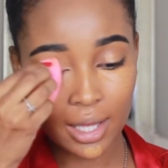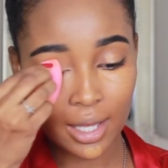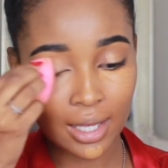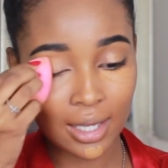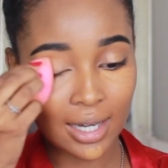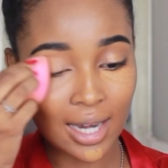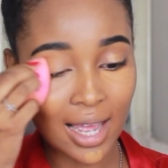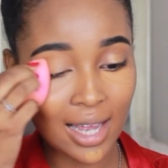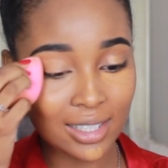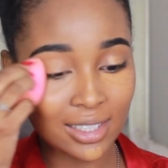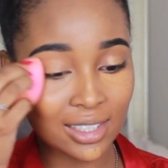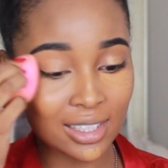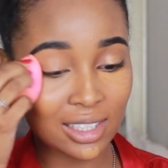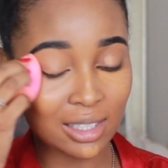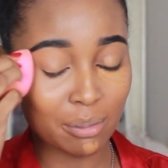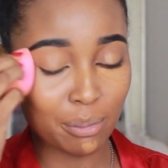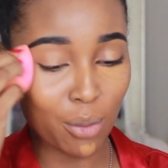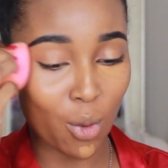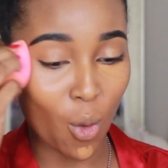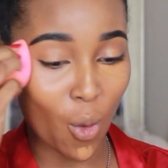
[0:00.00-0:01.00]
and not
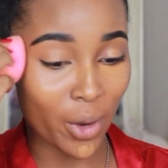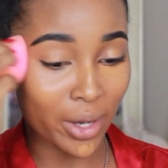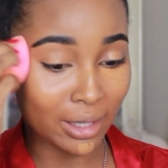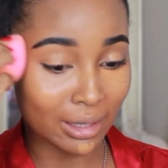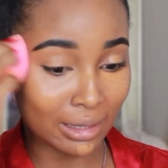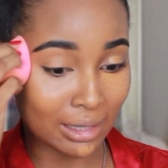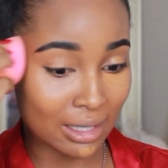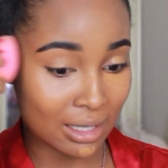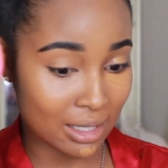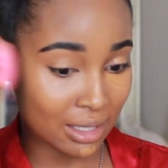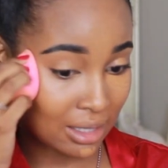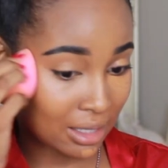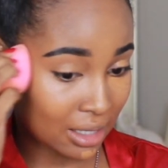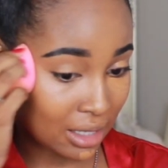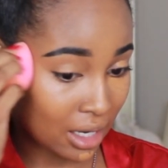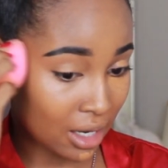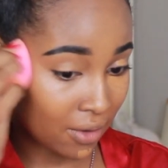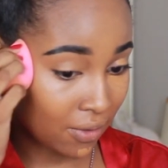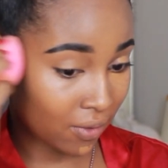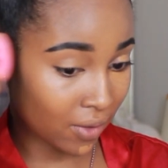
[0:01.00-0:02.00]
just pointless
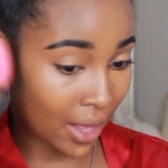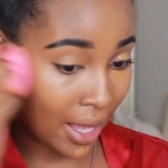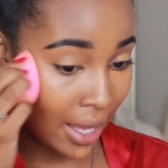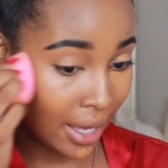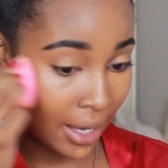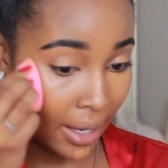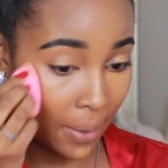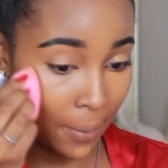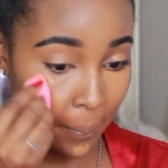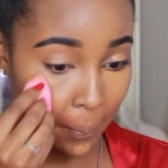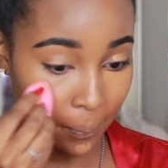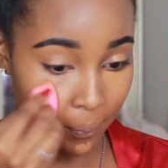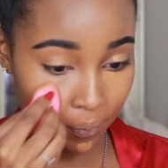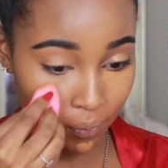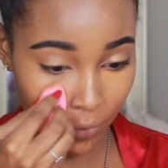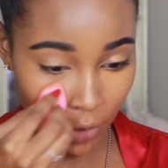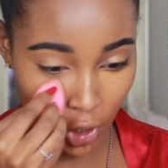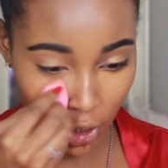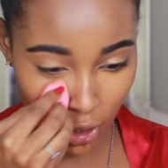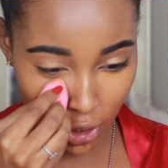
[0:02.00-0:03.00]
stuff, like,
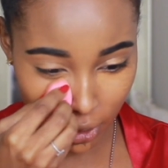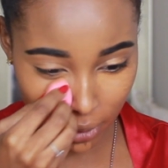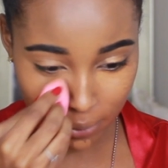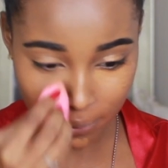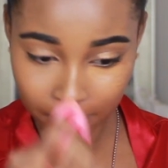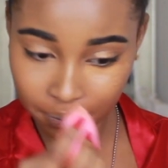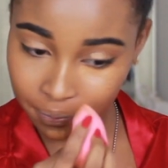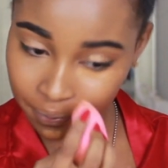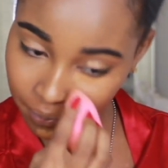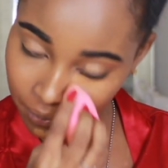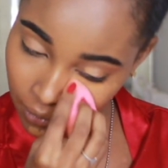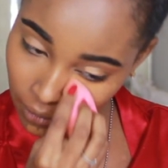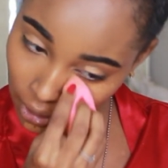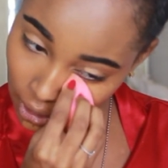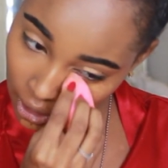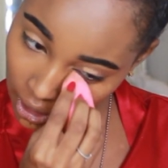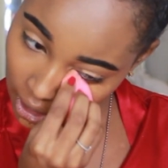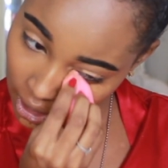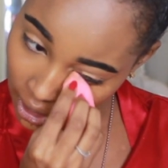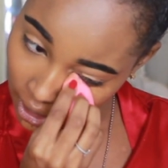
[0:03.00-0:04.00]
you know,
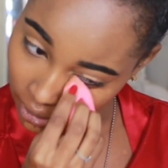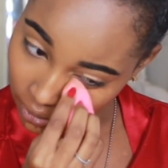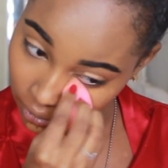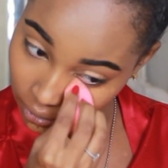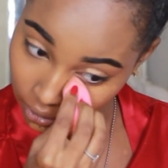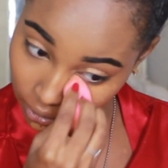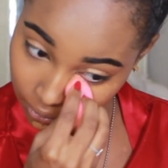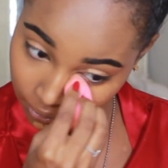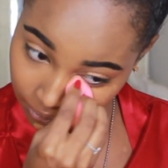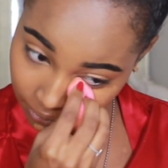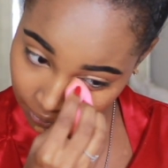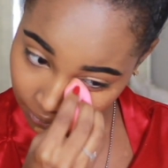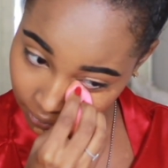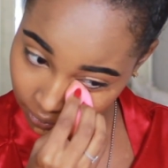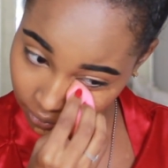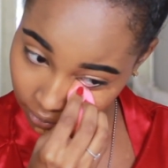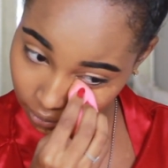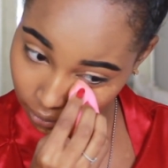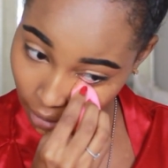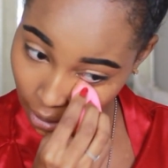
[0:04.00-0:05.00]
I don't know,
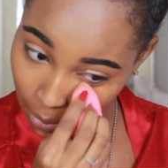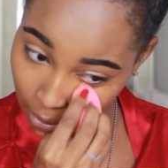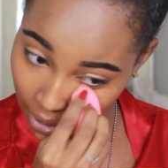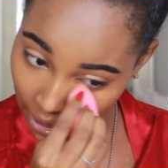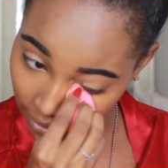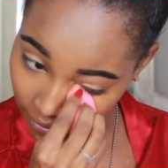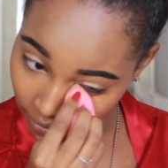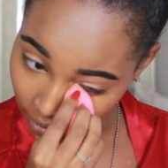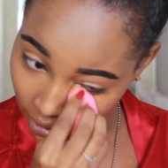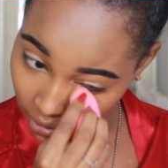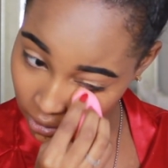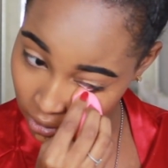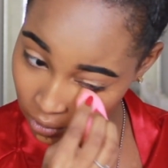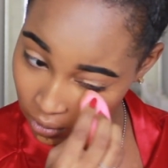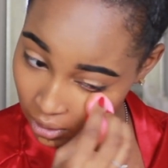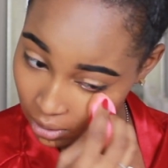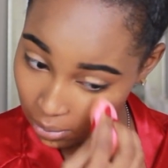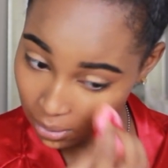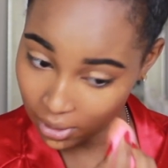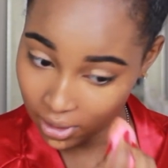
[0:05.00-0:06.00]
maybe I felt too
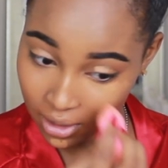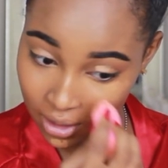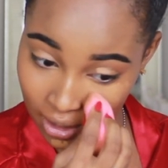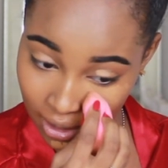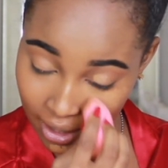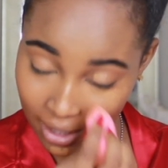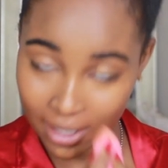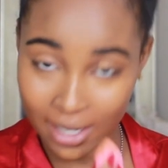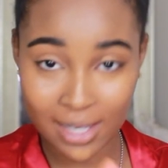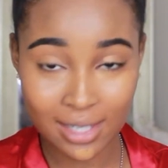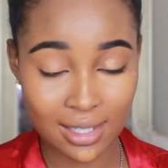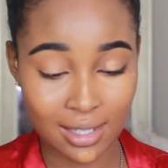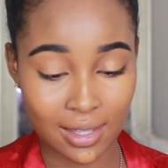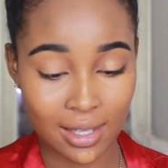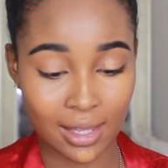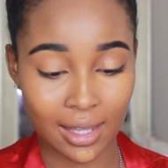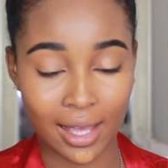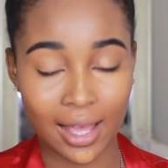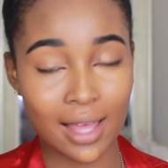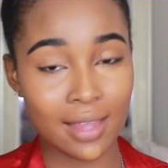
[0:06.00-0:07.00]
deep in. See, and that's the
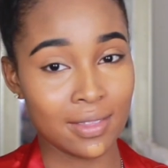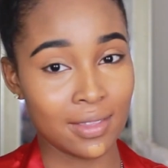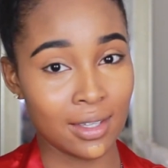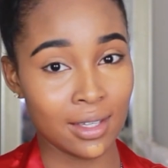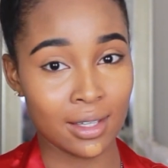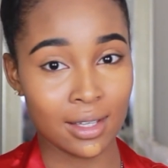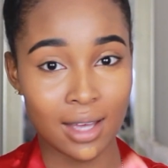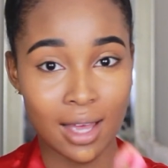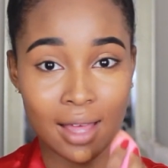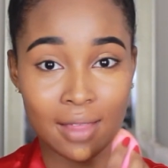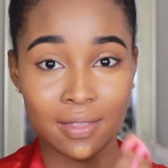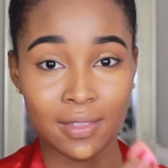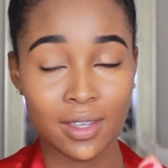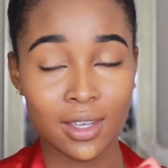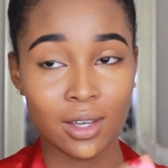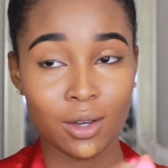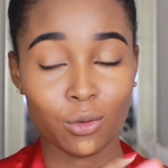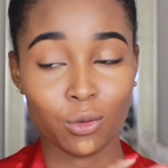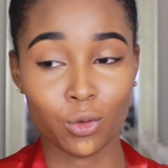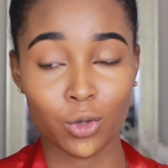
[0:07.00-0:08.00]
thing, like I
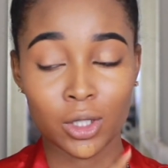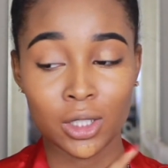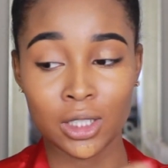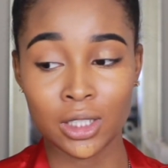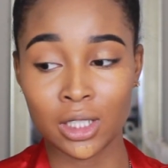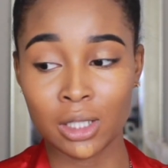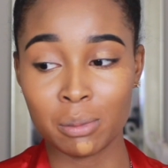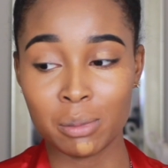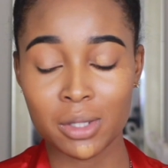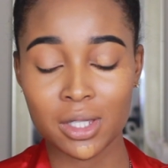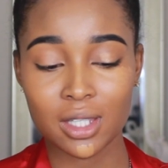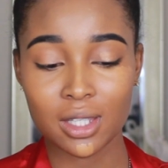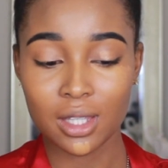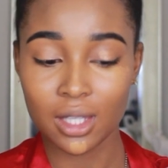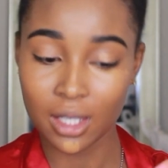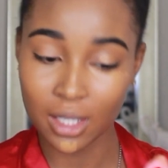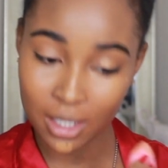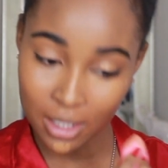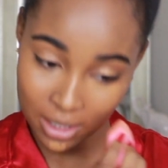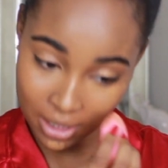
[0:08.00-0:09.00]
think really deep into
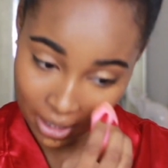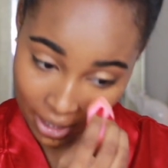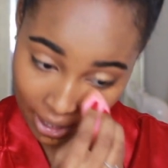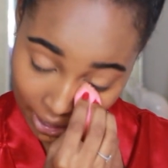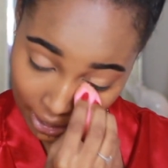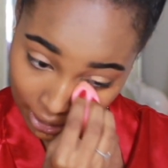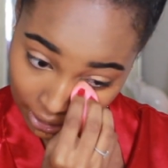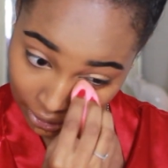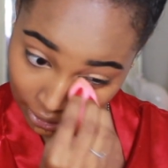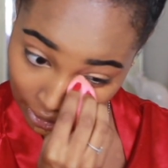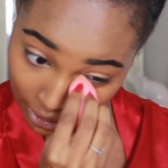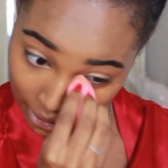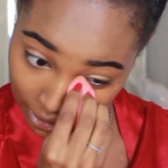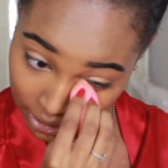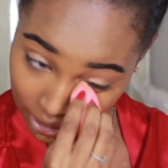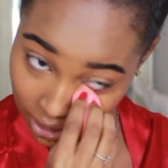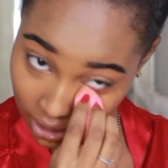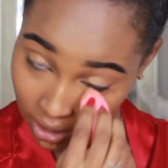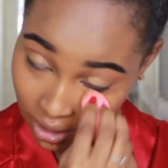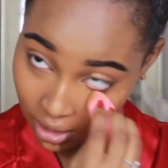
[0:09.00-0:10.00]
things, and I
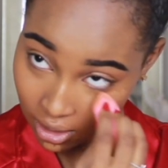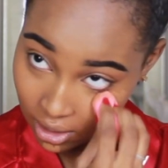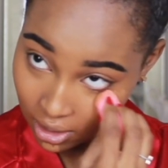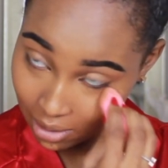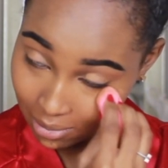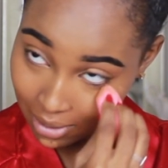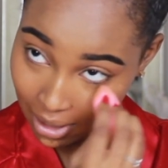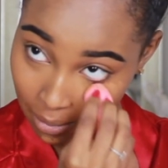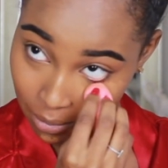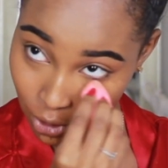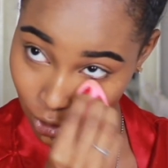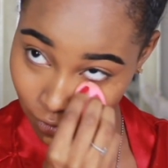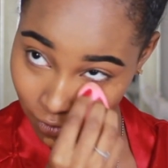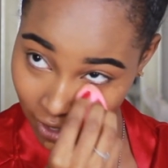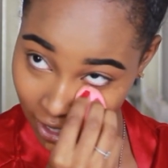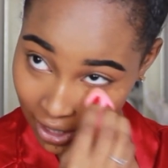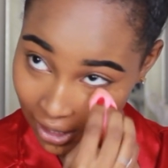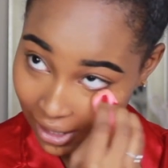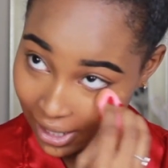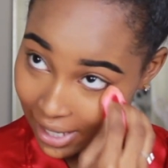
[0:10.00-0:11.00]
analyze, sometimes
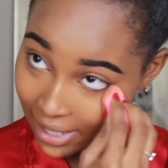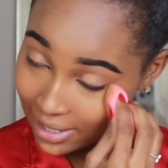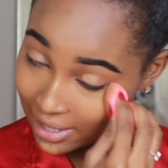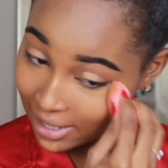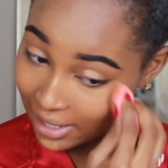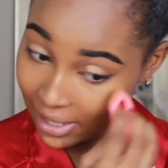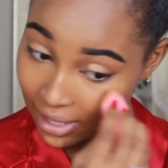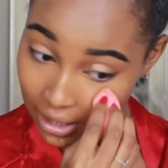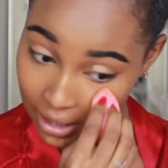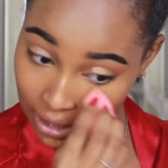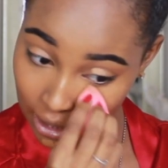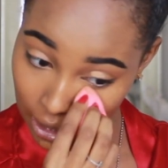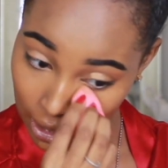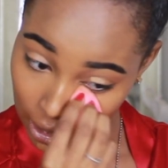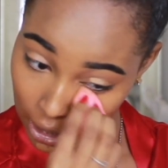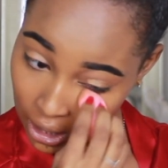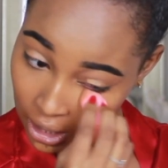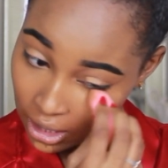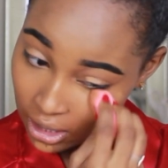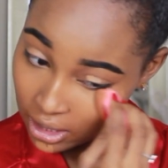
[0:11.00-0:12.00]
overanalyze things.
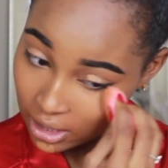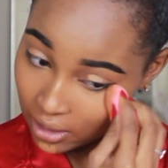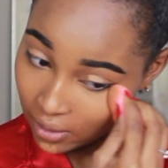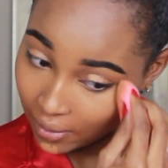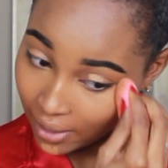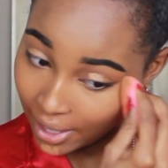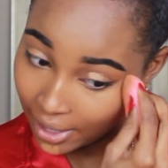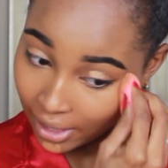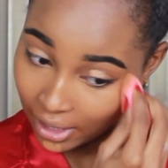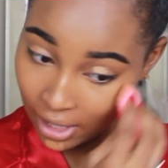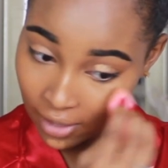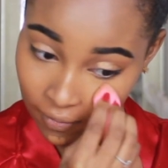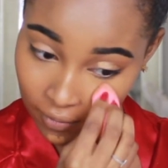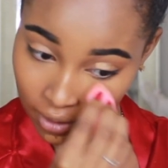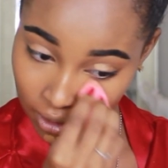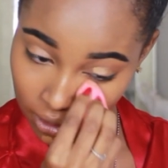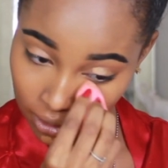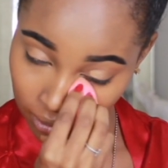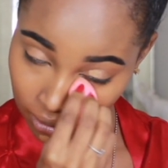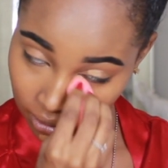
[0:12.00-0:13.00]
So like
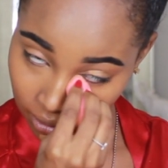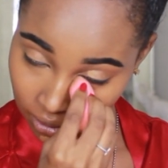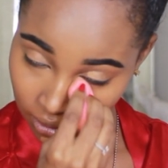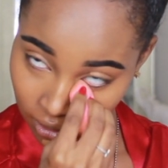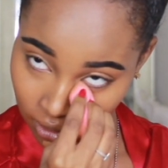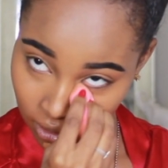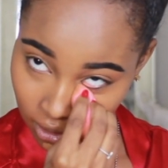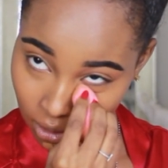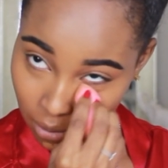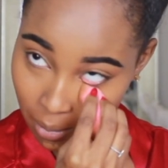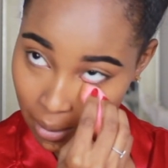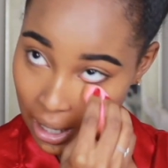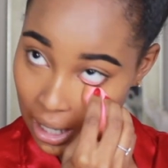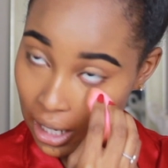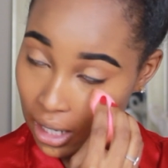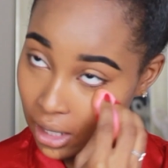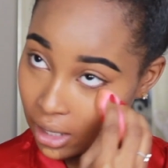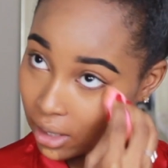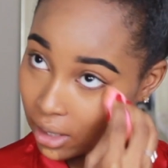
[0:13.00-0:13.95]
even, you know, my